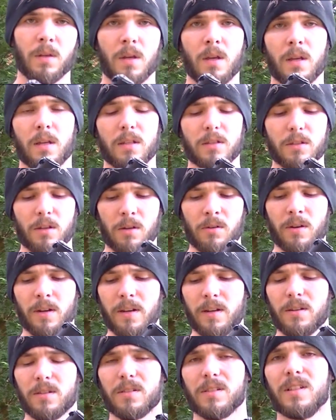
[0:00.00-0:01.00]
This gun
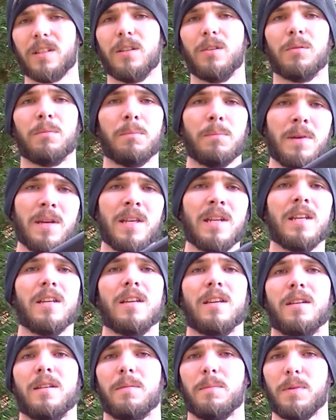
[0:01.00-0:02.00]
right here has killed
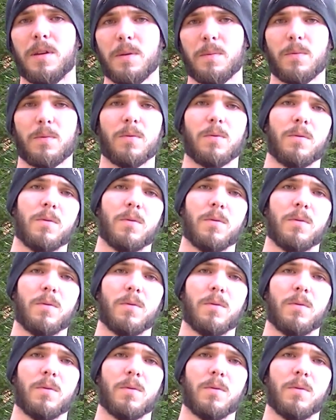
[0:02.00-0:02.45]
many people.